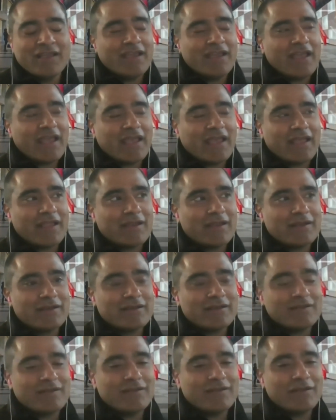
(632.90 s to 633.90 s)

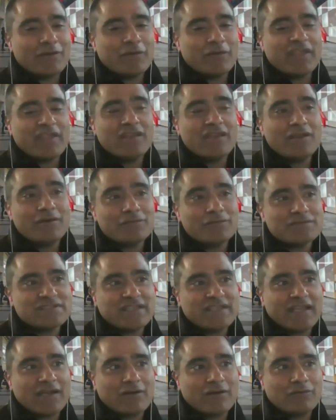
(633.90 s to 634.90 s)
And, you know, he knows
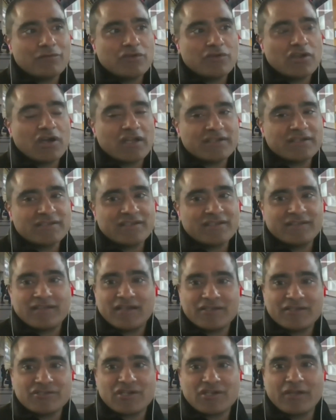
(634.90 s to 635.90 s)
now not to
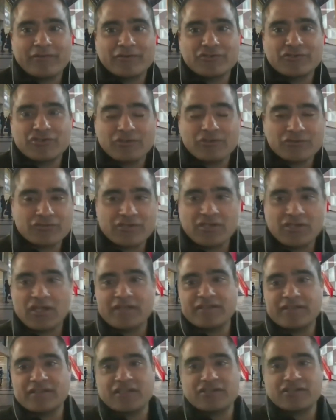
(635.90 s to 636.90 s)
touch other children,
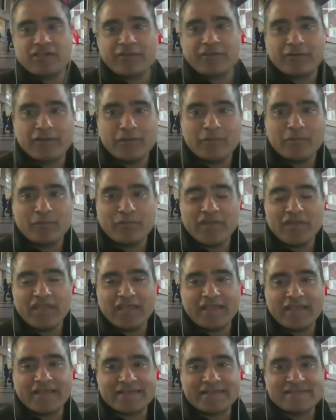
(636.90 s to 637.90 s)
not to touch other human
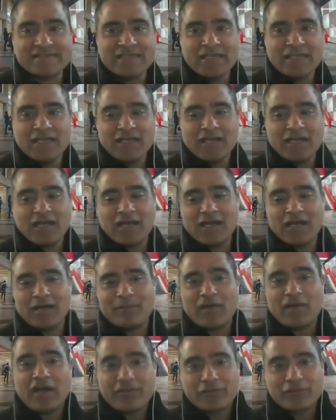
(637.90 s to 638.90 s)
beings,
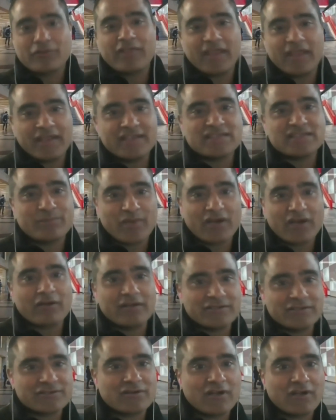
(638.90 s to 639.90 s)
other than his
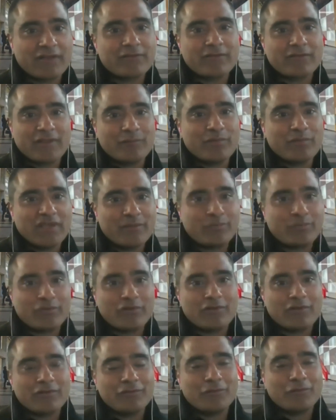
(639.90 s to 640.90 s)
parents or other than
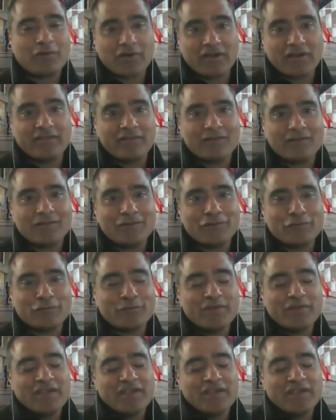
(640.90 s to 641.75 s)
people who are in the loop.